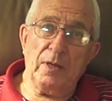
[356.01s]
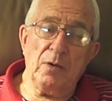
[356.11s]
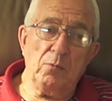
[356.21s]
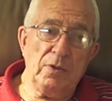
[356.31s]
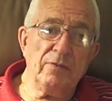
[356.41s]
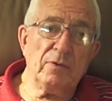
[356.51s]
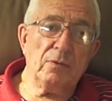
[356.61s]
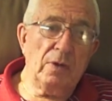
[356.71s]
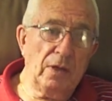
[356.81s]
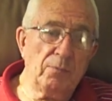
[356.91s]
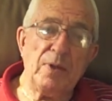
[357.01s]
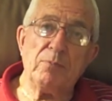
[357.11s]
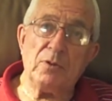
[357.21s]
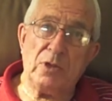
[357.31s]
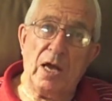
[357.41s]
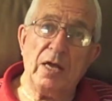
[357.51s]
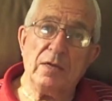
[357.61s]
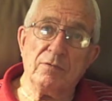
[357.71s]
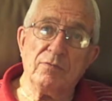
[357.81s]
and we even had people dying